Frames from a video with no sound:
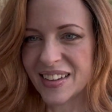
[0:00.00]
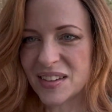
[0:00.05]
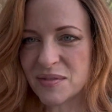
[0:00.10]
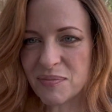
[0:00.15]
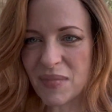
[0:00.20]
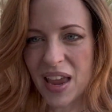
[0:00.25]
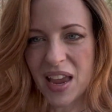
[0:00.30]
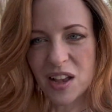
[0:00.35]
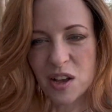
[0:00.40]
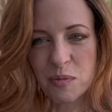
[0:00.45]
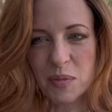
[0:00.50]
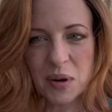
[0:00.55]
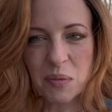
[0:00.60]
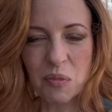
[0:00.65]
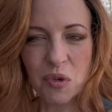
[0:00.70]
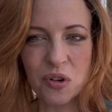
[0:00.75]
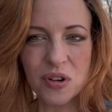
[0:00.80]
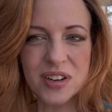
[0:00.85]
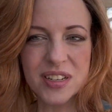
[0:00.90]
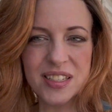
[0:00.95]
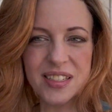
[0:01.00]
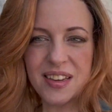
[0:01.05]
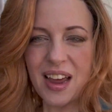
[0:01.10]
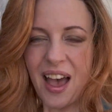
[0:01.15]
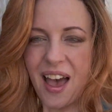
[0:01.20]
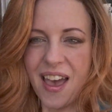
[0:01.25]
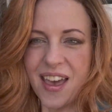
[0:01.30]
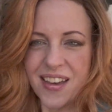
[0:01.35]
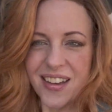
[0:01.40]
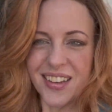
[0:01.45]
Make them in more
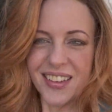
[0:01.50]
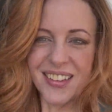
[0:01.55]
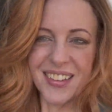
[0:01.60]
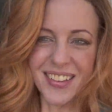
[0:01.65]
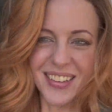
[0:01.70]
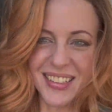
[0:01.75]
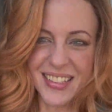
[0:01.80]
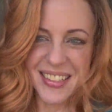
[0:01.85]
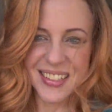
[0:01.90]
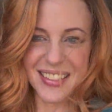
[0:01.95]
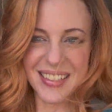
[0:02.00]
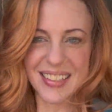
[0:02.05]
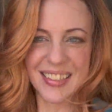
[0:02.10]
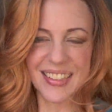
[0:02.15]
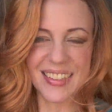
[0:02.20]
styles.